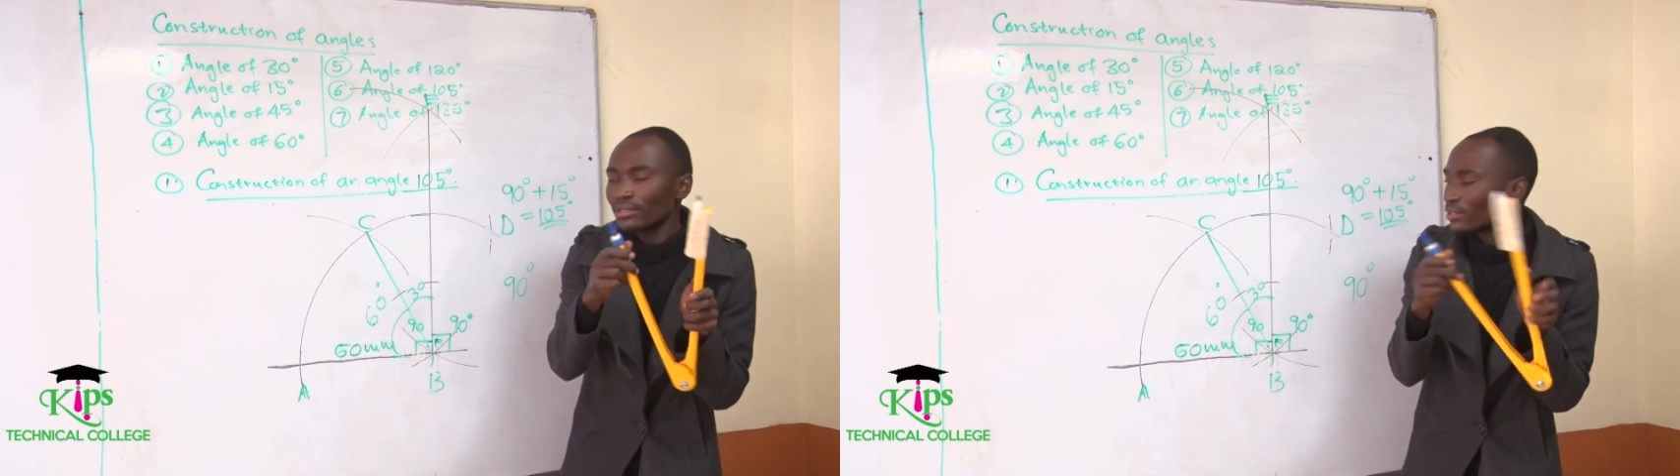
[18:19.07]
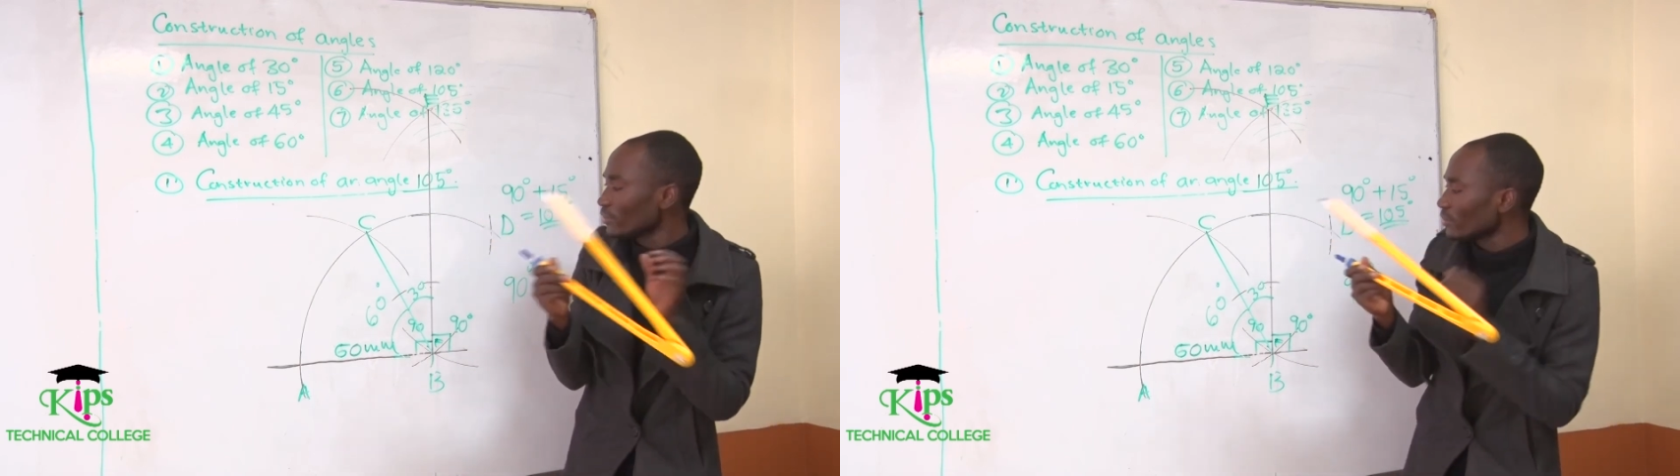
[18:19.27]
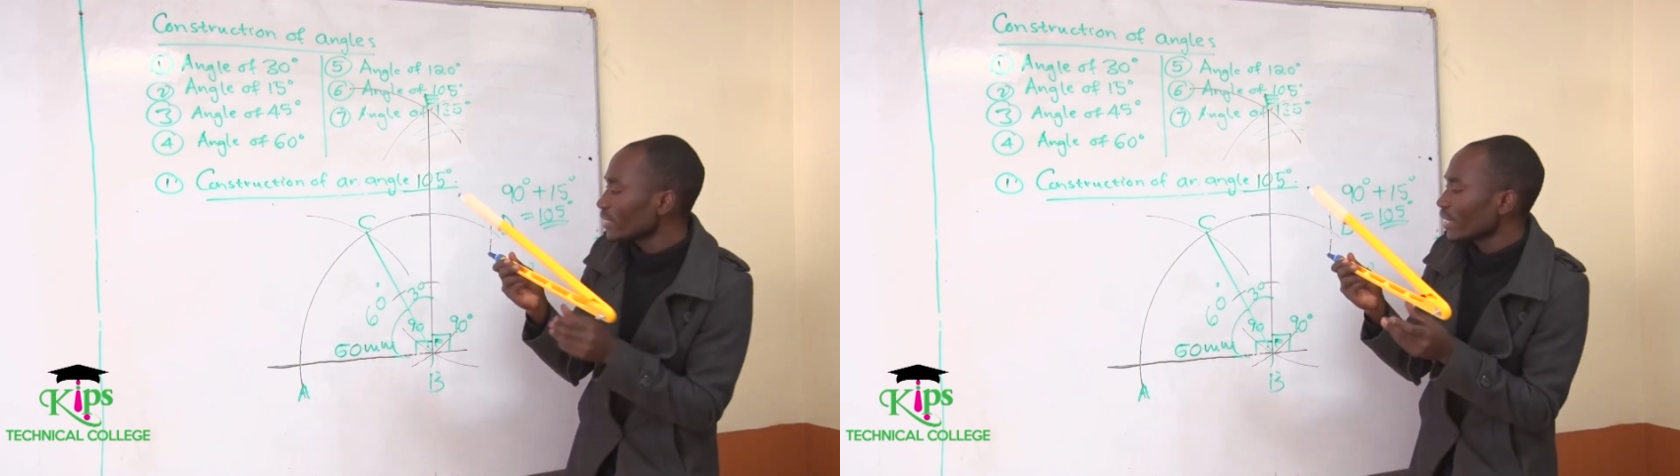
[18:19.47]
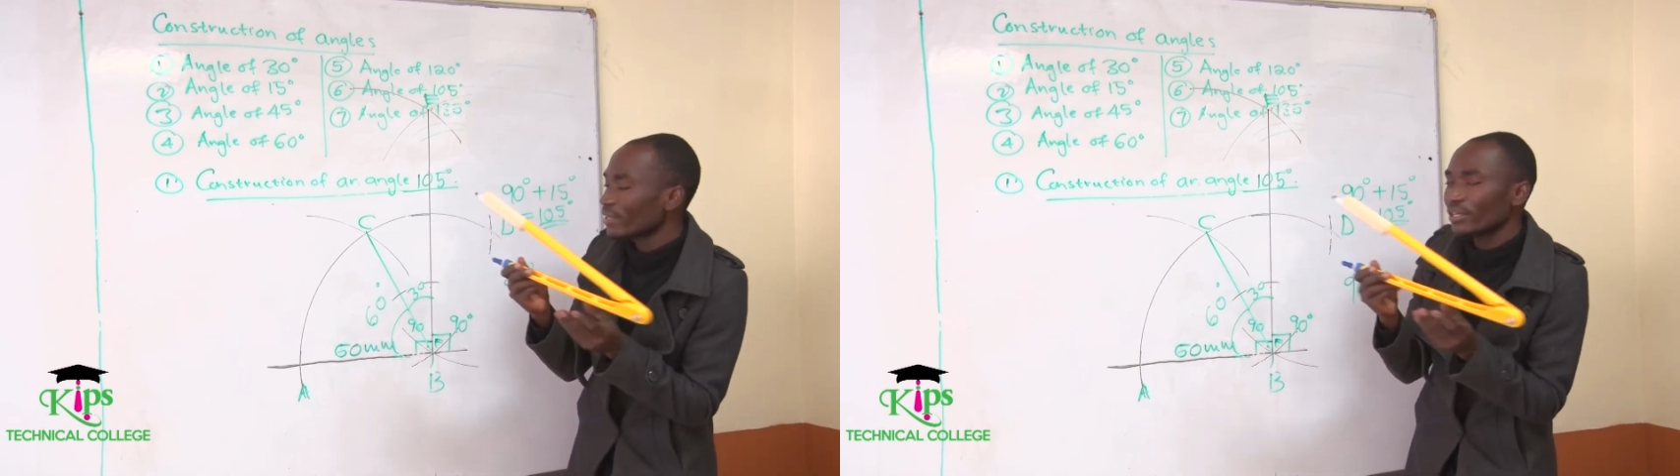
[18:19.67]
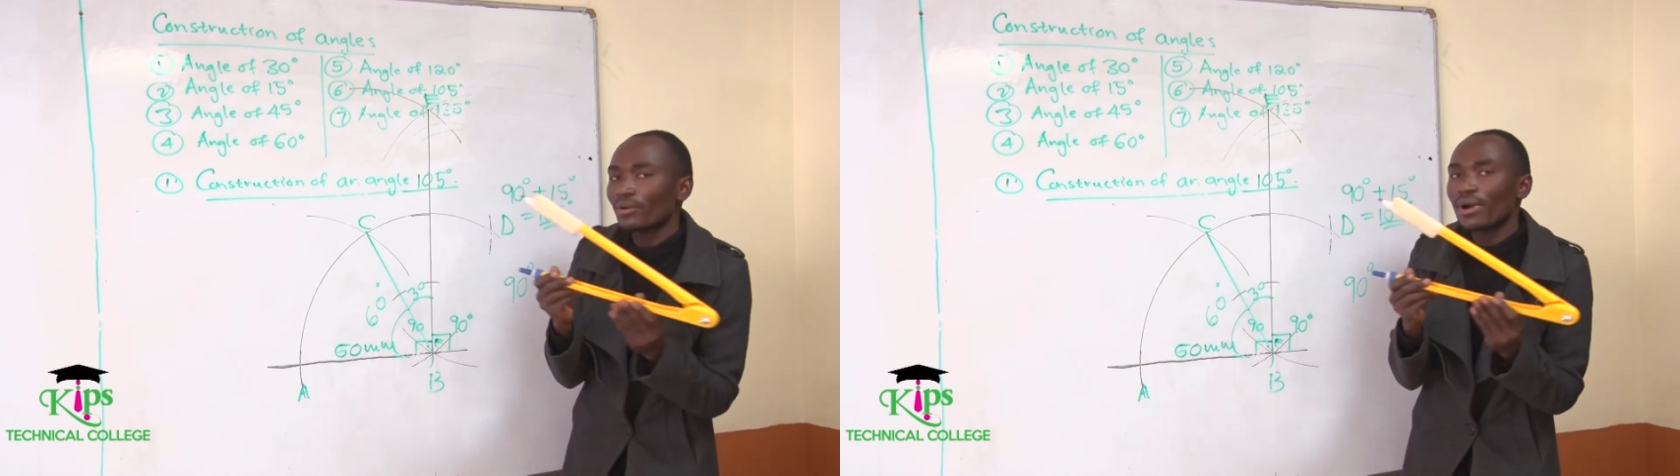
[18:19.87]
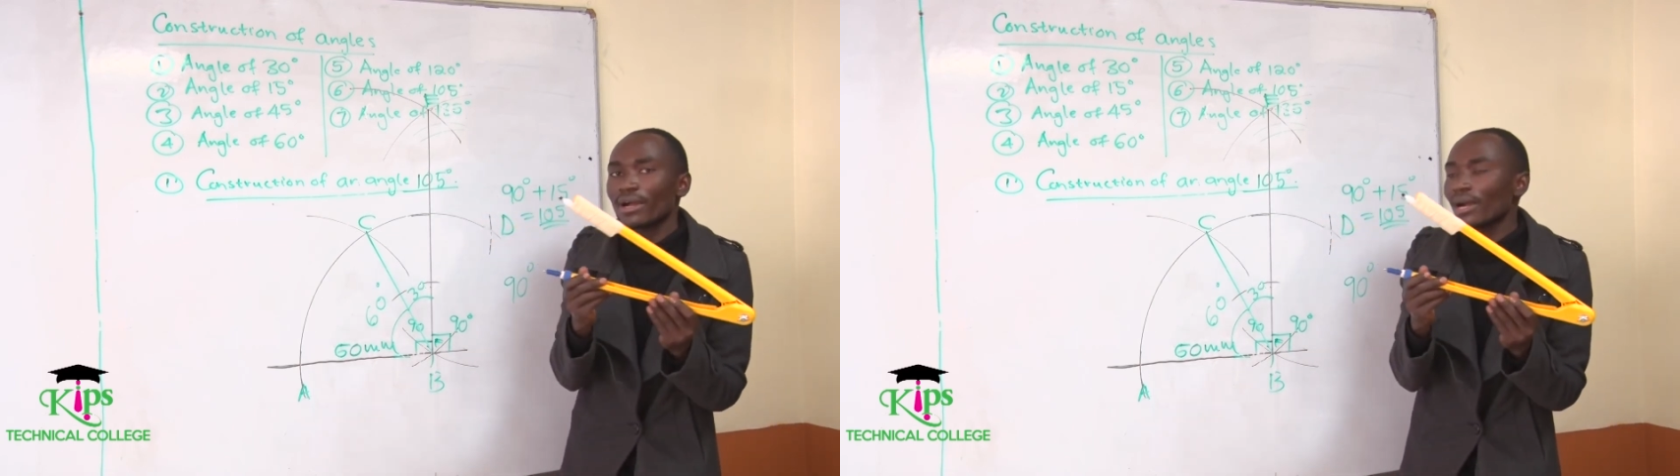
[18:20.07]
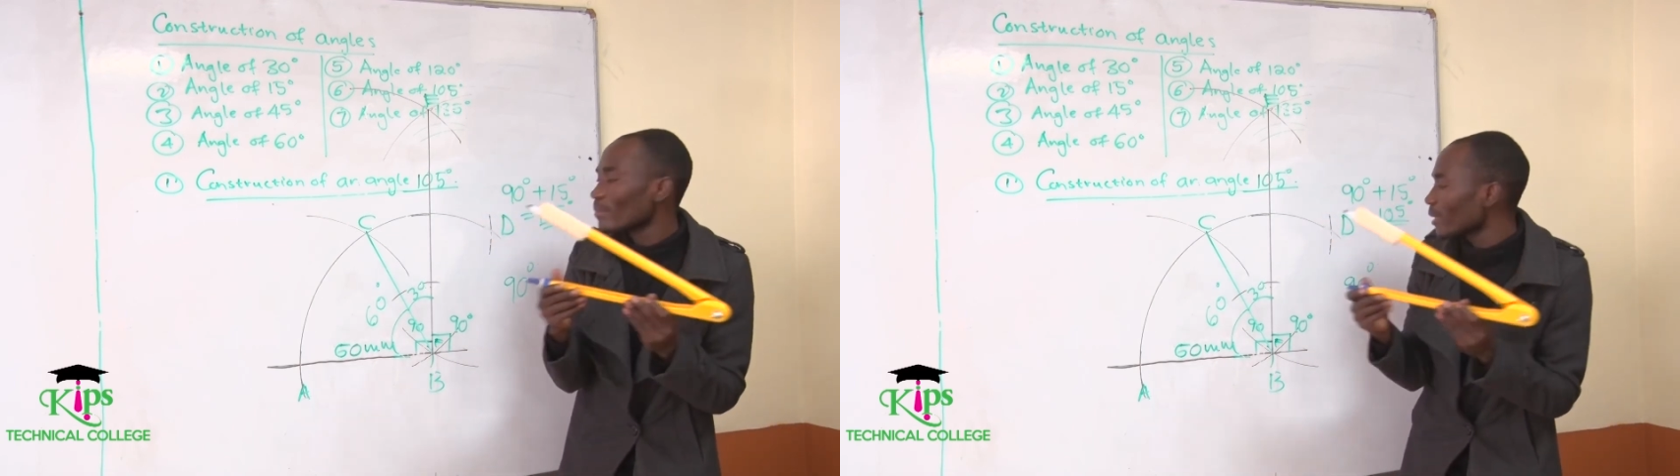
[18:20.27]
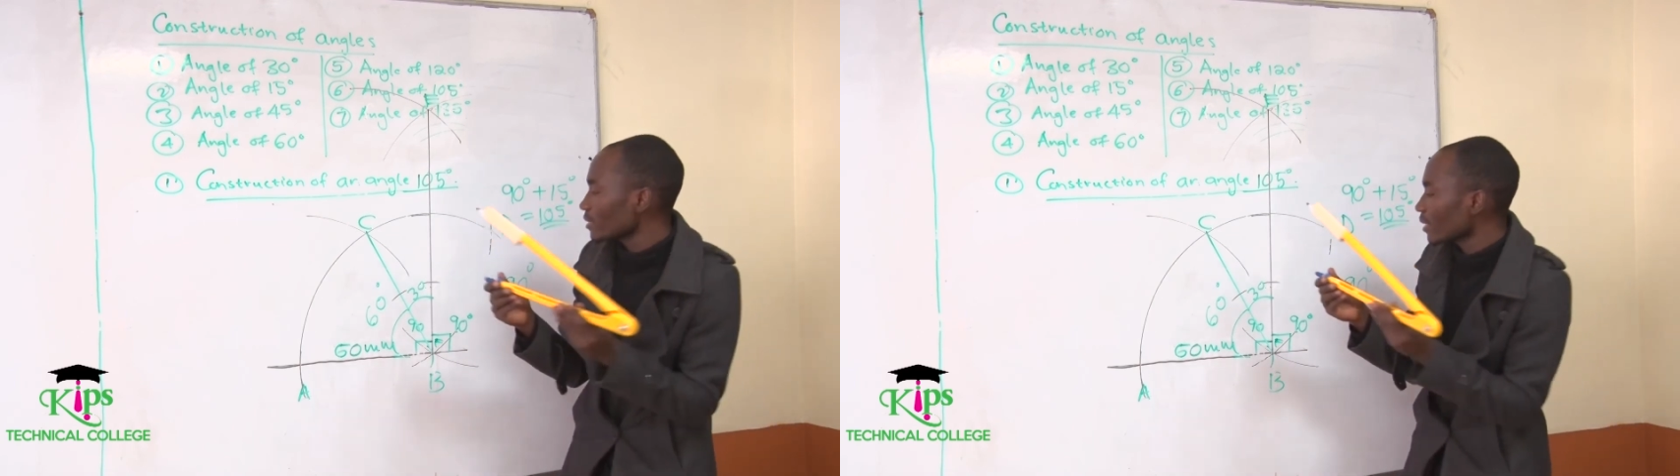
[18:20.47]
take your
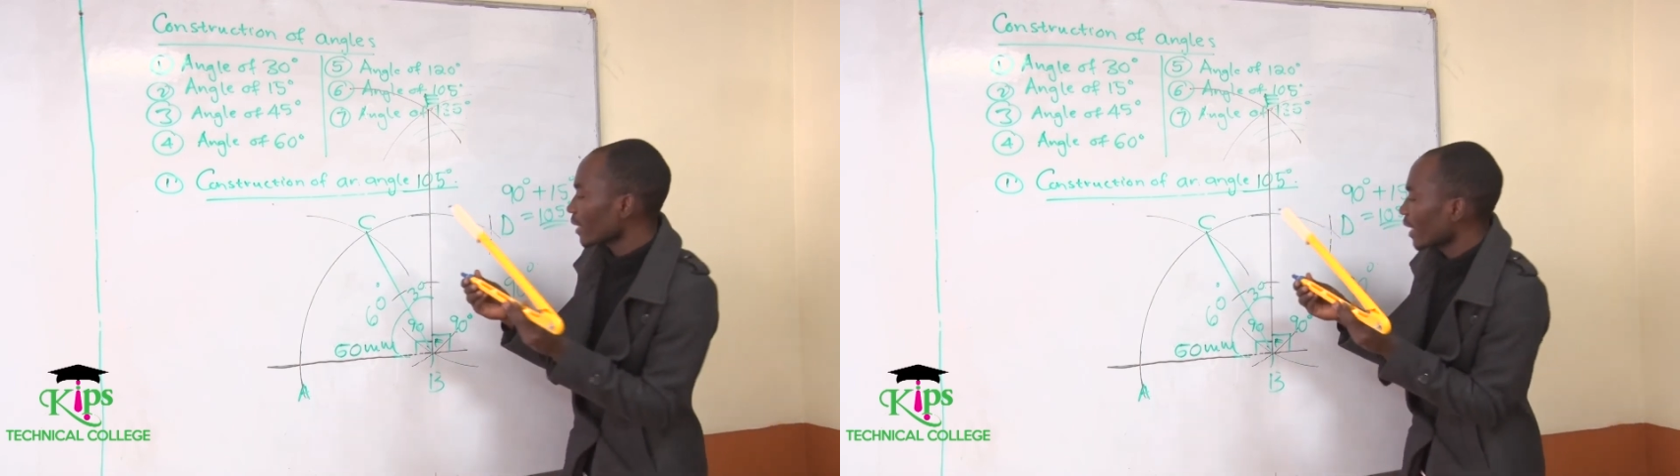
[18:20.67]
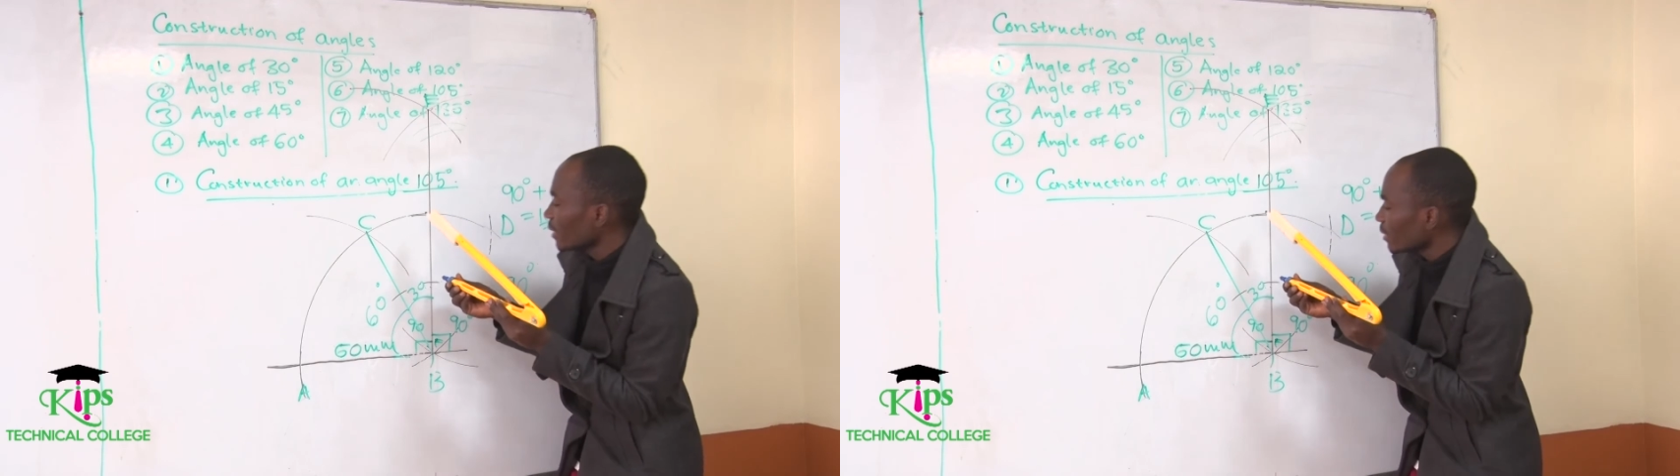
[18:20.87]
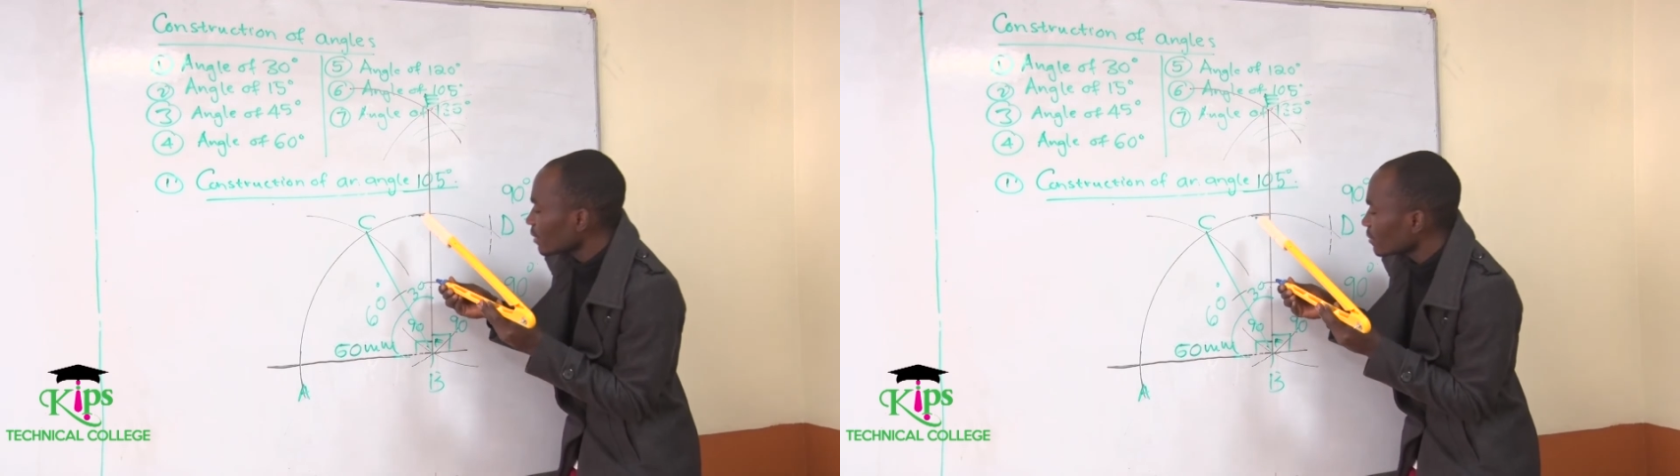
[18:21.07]
compass again,